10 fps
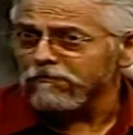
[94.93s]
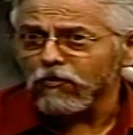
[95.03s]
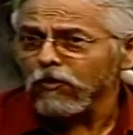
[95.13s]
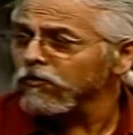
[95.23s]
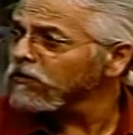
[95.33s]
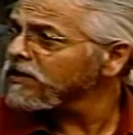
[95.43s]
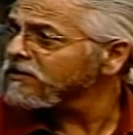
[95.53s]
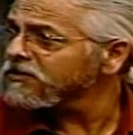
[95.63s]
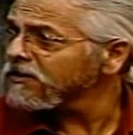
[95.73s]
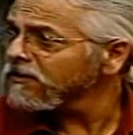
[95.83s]
broke one of
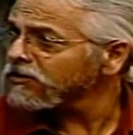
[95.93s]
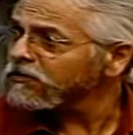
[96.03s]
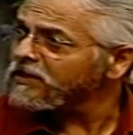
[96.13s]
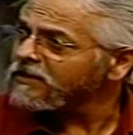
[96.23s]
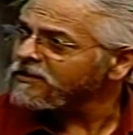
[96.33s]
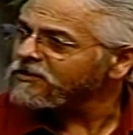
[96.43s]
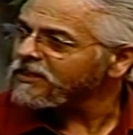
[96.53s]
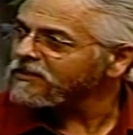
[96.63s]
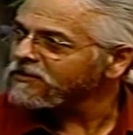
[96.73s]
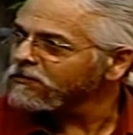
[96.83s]
the jars, went in to
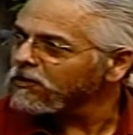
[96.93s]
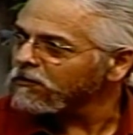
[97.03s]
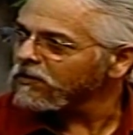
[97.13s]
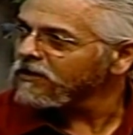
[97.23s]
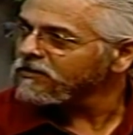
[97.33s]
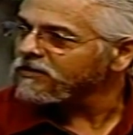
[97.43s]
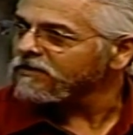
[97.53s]
check, see what it was,